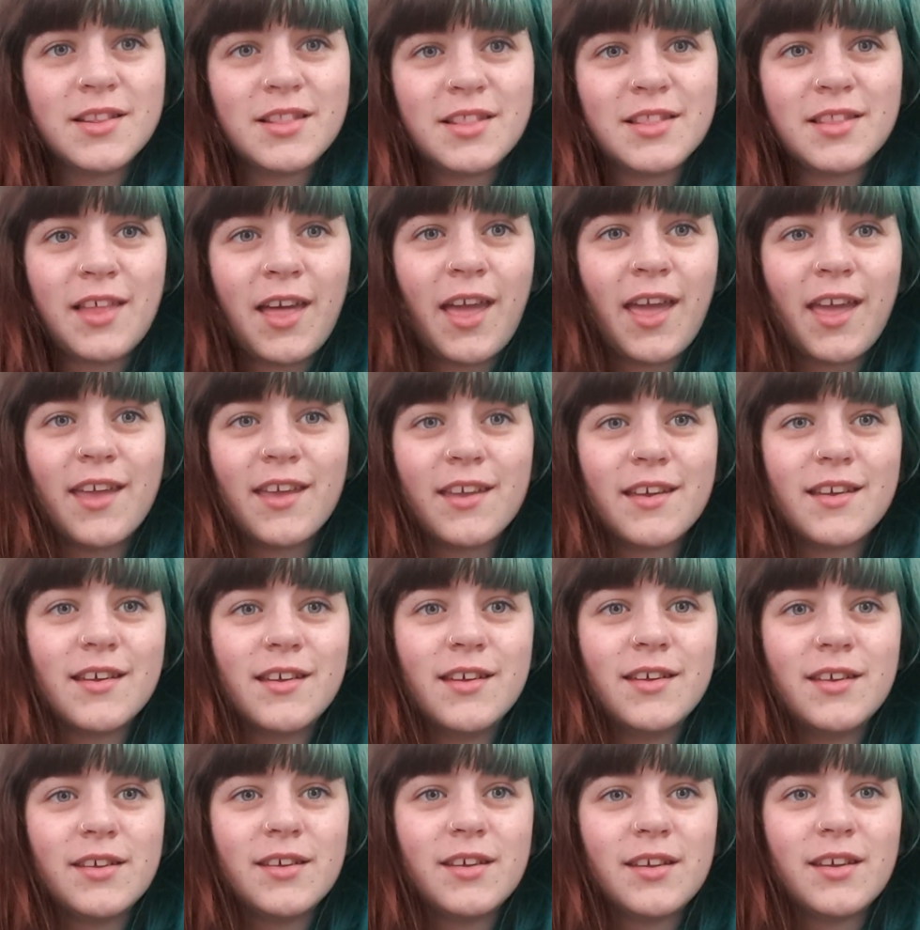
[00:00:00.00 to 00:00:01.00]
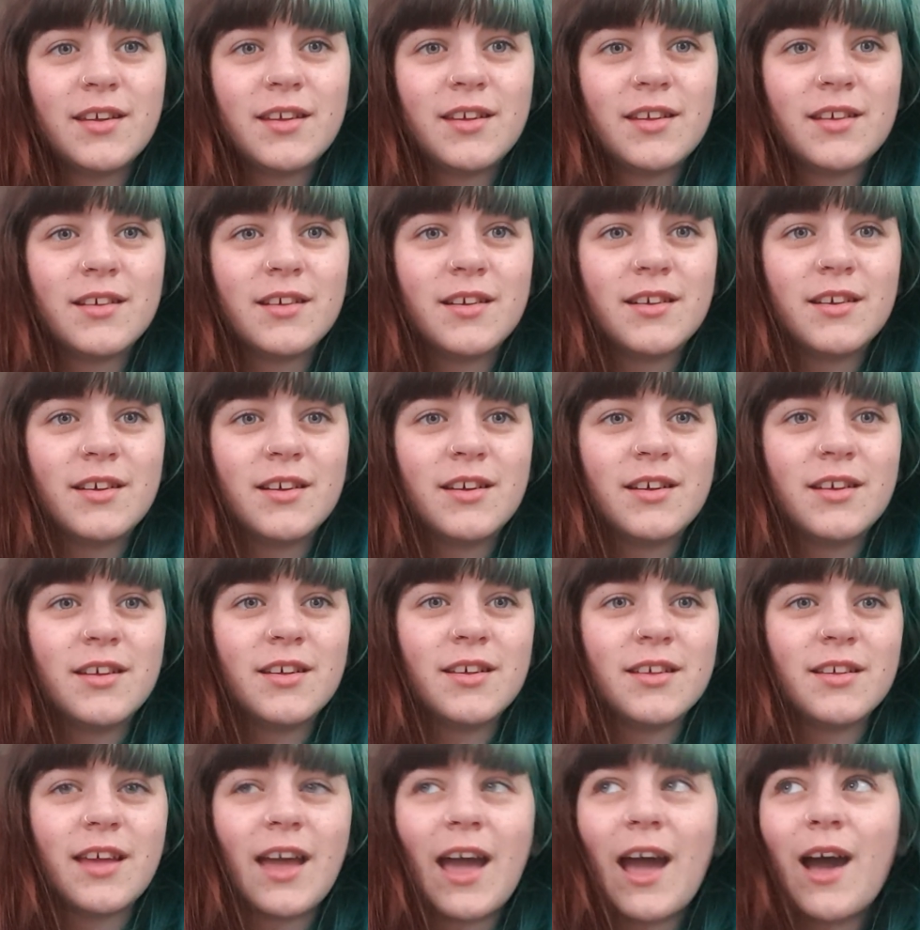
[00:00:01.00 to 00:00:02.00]
Like,
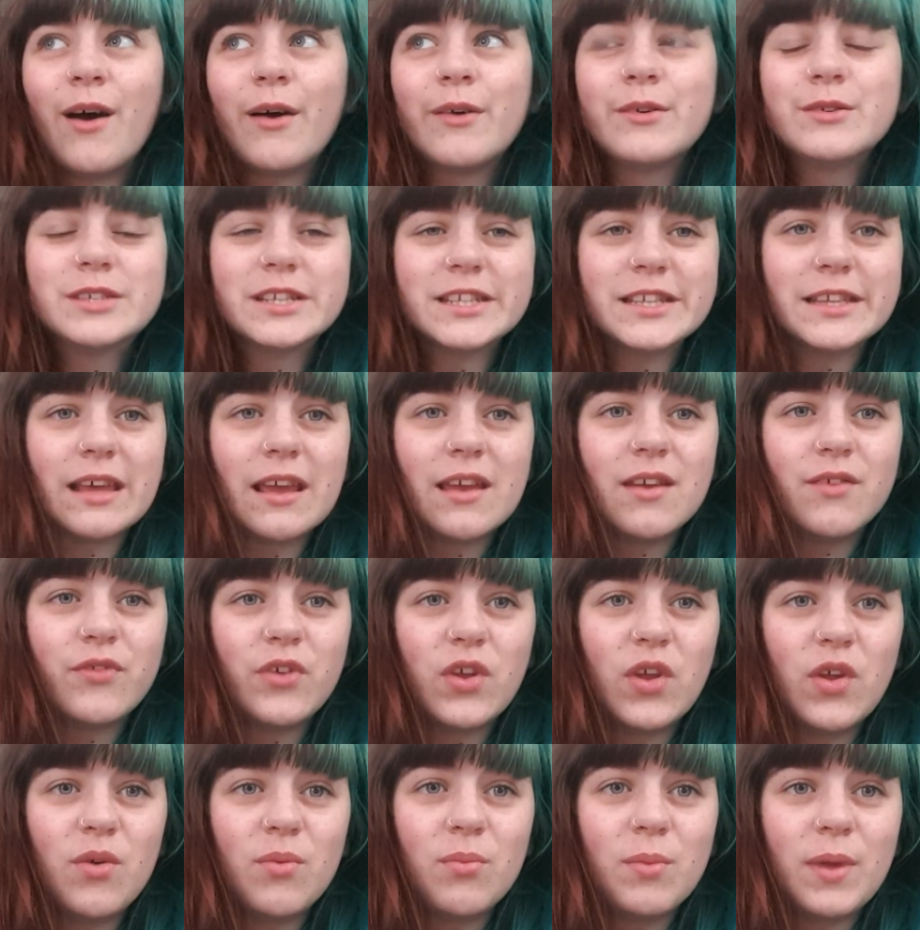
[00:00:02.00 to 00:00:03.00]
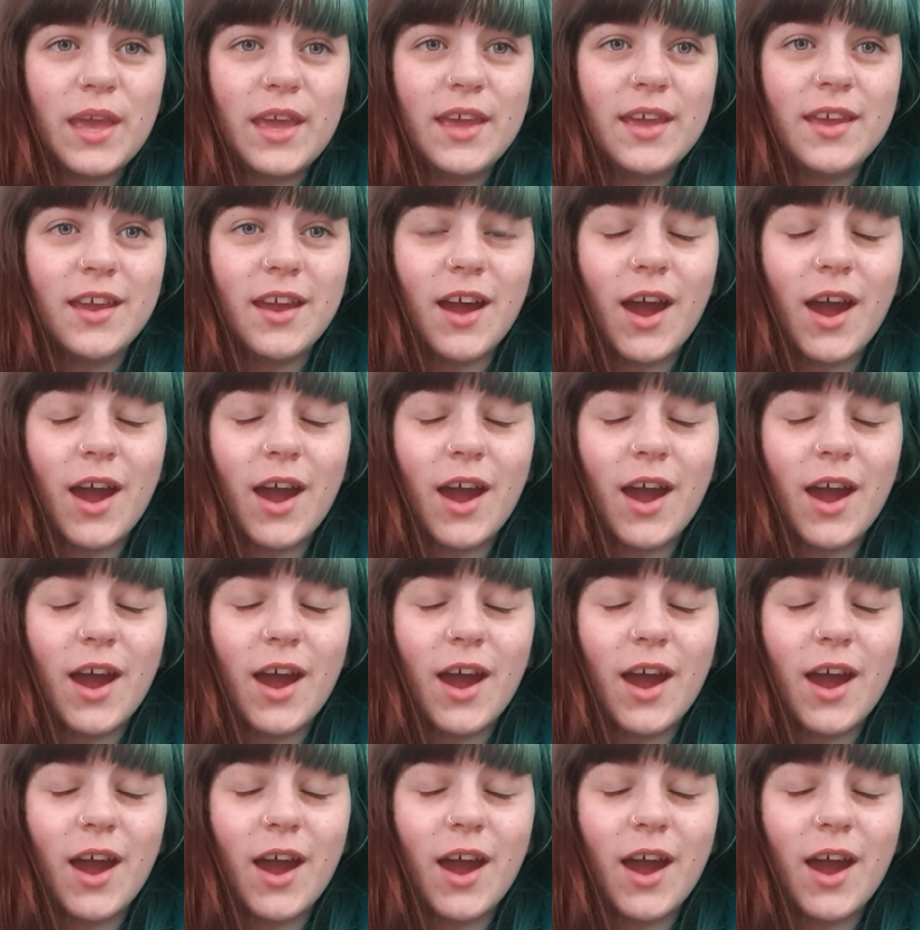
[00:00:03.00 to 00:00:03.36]
how do they view me?